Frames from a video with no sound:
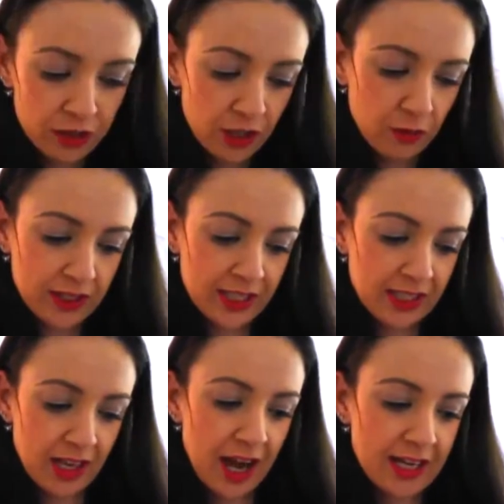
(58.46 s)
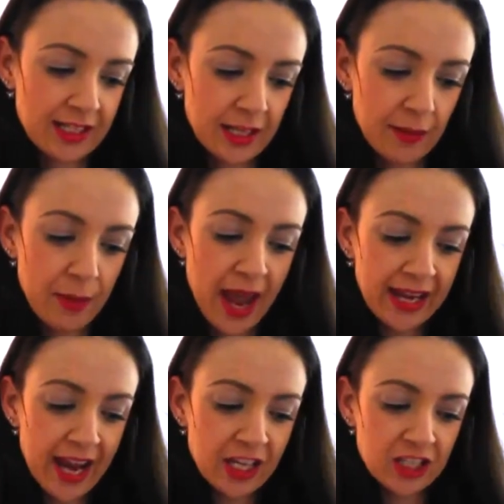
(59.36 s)
Also, what's inside is the
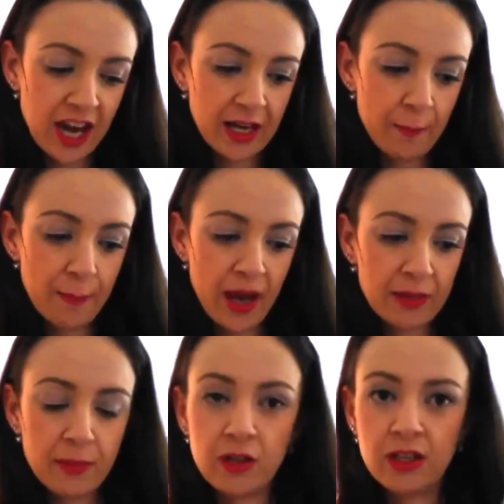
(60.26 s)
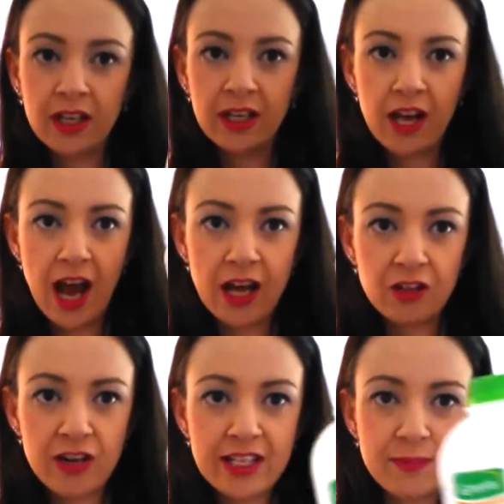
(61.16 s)
pancake shake buttermilk uh,
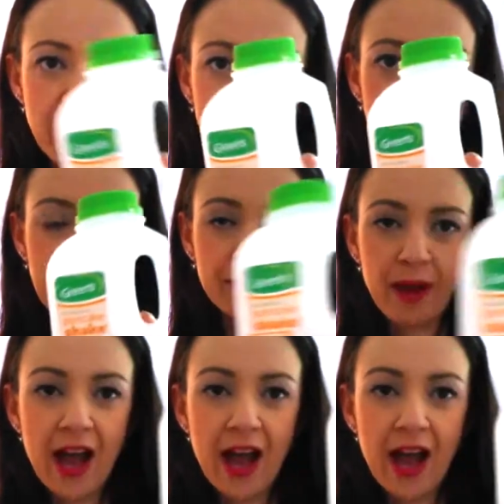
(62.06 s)
greens pancake